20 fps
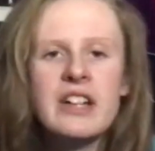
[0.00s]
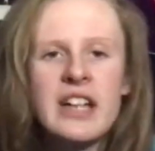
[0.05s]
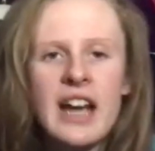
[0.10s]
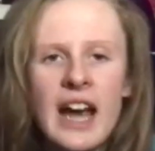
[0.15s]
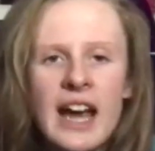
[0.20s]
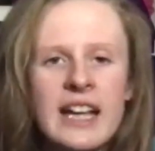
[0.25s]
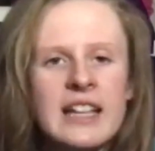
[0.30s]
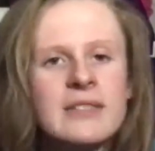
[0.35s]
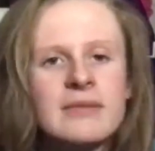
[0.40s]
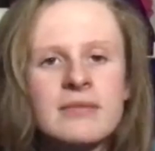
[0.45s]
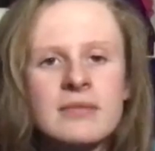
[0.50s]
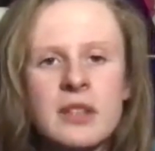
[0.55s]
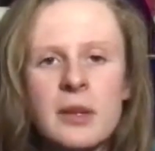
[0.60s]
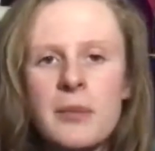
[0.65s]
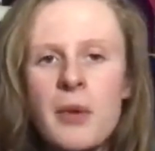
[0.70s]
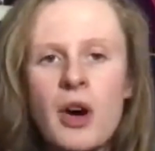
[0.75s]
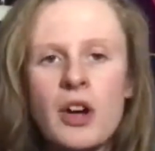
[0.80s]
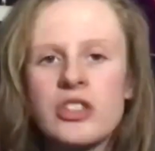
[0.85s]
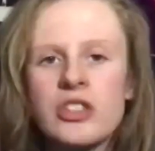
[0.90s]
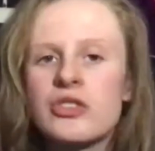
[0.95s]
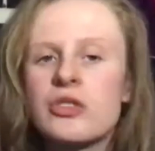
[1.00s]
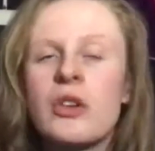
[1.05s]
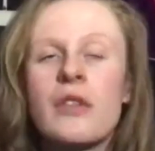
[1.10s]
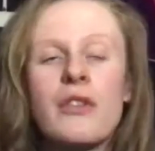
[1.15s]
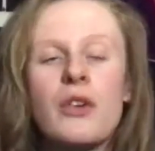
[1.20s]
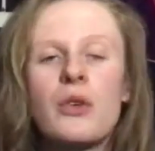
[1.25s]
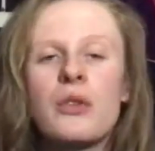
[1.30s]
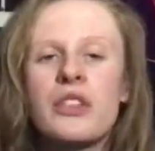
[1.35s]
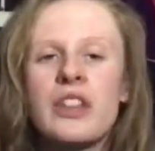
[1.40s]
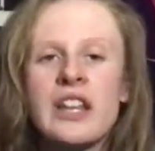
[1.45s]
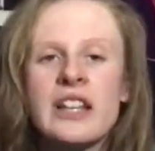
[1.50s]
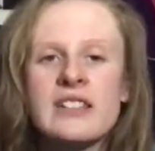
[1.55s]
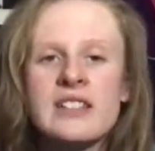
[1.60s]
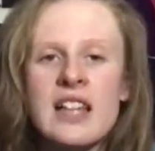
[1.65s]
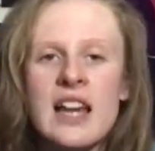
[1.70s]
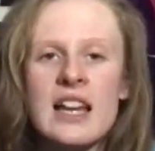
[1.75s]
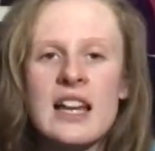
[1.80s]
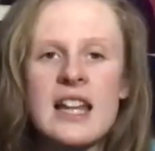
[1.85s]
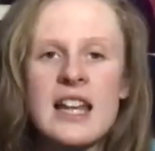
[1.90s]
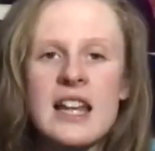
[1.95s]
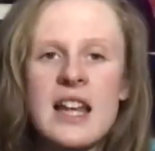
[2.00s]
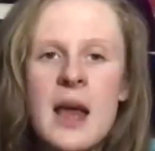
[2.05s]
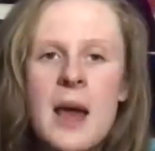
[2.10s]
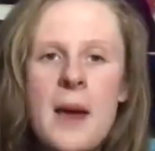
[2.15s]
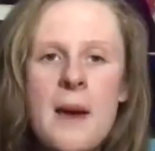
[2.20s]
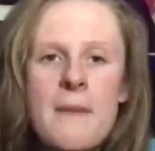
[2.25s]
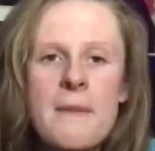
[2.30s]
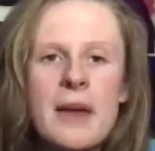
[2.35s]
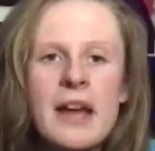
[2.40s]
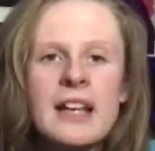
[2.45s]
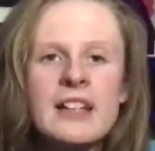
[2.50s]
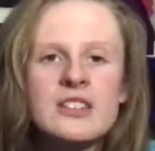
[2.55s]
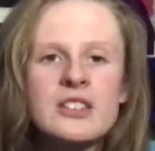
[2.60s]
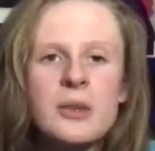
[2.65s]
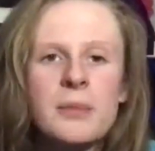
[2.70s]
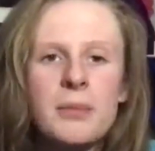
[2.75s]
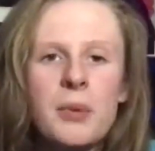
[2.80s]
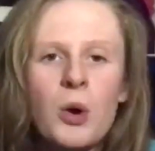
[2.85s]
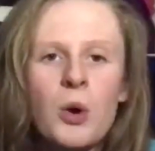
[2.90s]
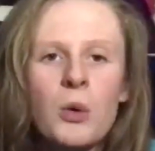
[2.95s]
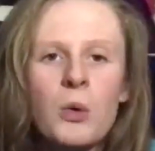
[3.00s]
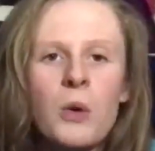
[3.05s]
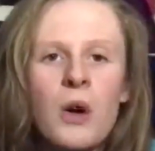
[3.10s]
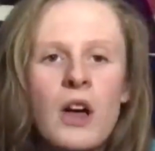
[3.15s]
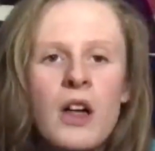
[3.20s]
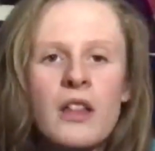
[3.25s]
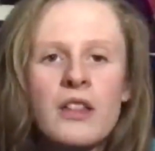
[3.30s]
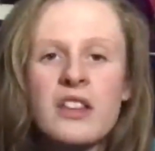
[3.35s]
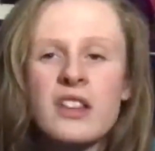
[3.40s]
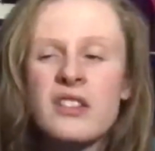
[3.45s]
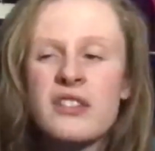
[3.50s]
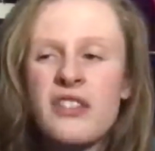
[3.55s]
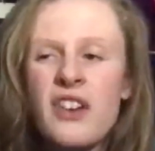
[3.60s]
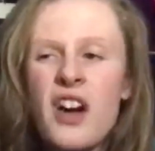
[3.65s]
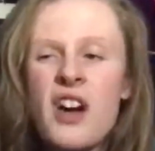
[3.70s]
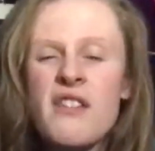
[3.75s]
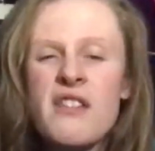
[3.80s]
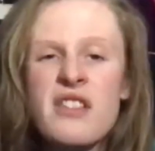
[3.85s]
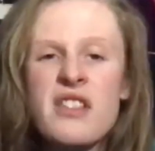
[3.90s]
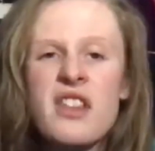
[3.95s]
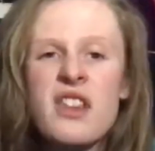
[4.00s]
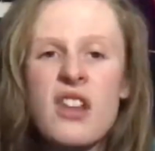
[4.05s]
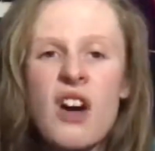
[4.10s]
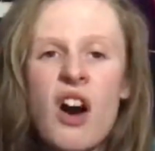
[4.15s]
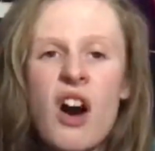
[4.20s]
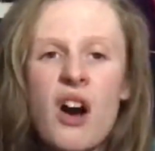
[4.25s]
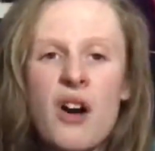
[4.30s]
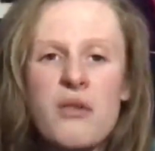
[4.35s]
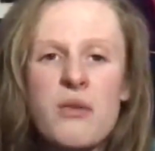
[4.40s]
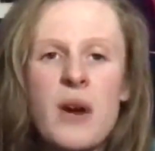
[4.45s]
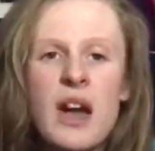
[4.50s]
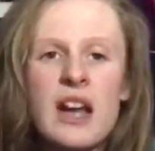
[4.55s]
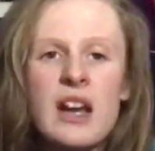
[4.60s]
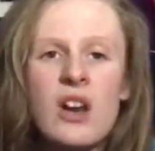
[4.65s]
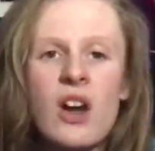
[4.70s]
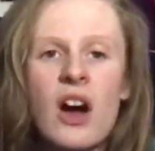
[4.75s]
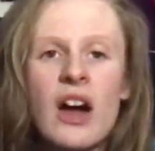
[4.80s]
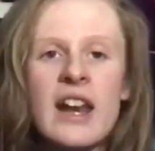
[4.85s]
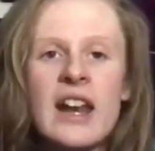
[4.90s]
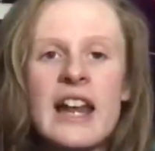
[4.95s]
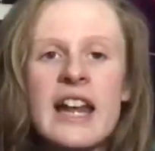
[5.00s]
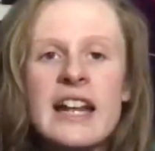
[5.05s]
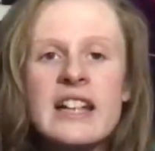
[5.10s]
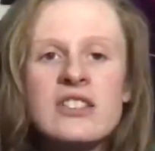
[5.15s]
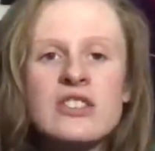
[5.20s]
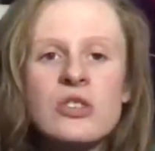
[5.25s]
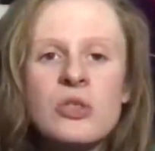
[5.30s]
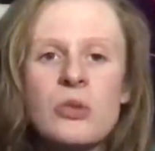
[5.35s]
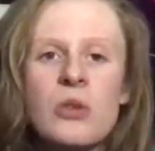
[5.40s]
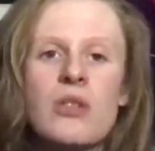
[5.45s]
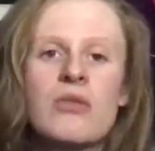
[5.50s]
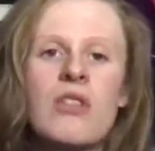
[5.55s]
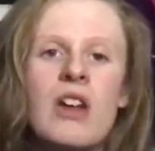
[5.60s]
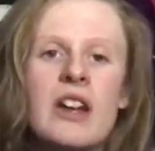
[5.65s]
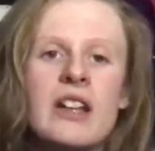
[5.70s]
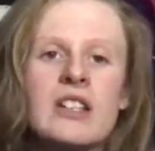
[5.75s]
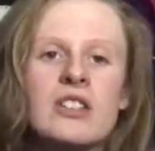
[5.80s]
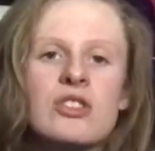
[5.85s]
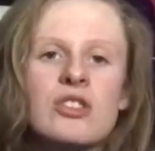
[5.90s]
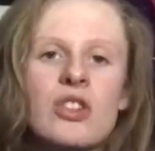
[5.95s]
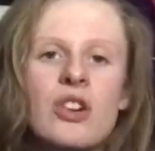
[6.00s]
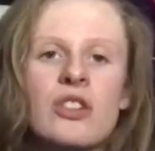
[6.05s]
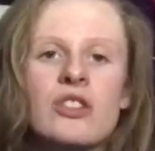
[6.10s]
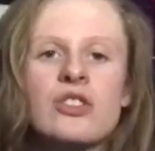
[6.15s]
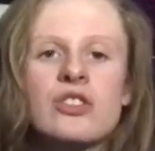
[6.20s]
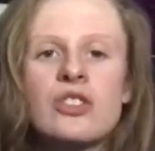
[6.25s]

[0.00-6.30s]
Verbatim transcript: Harry the master of all things lately, pings a ball that's further than the halfway line into a running Son.